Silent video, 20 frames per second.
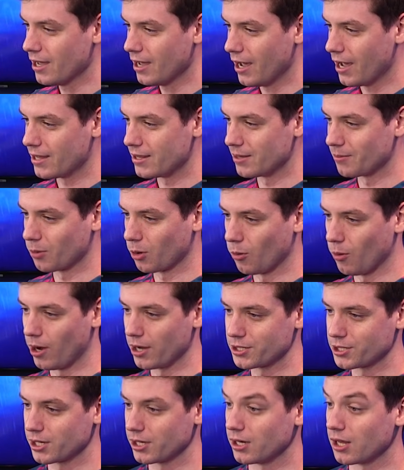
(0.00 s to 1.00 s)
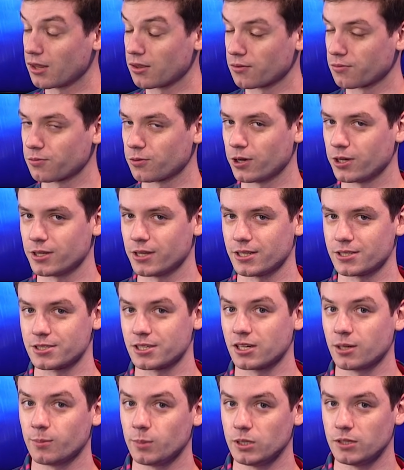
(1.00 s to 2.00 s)
And then we're watching another front that's
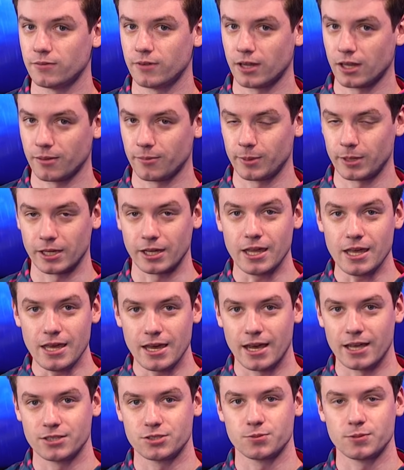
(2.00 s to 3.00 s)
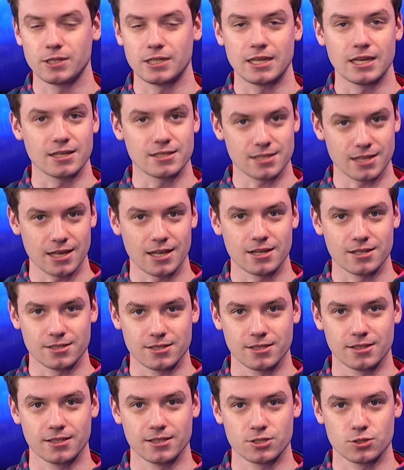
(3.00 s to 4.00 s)
going to be developing as we get
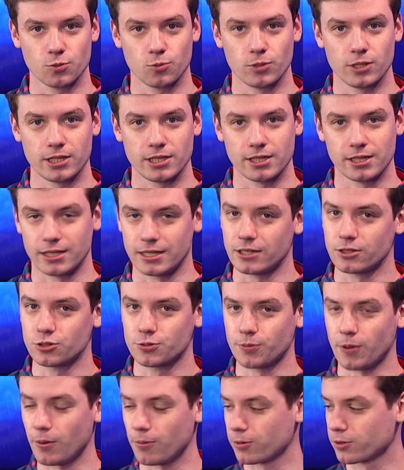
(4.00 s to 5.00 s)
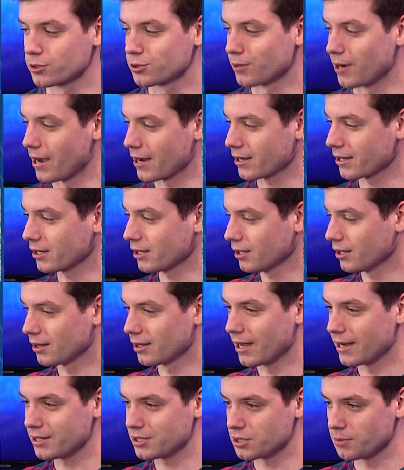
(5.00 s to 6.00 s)
into this weekend. Here's what we're tracking.
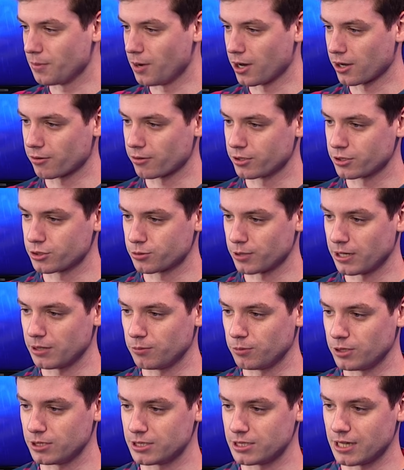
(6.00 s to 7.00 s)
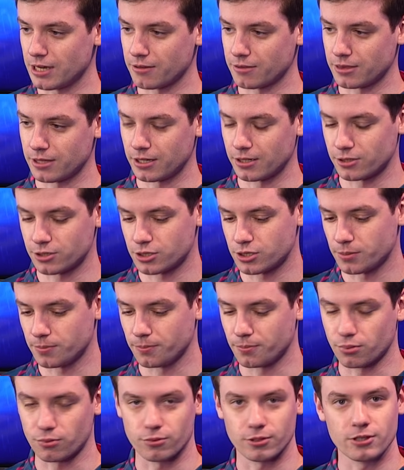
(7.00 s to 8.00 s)
Light to moderate trade winds out there. Some
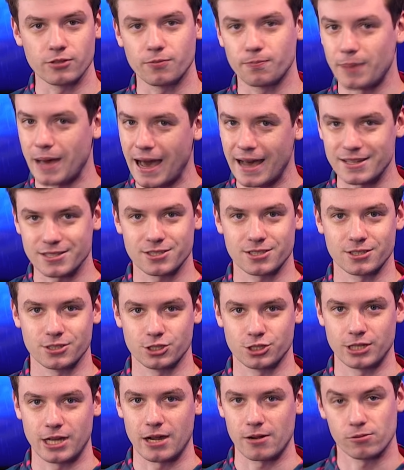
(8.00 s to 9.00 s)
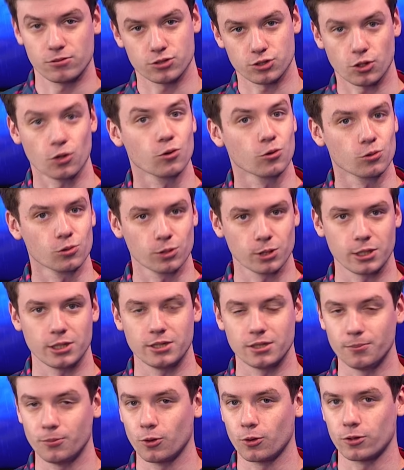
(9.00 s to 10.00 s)
brief passing showers early
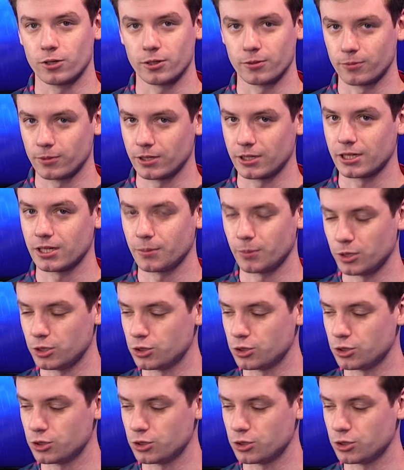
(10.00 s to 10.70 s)
in the morning. Really going to be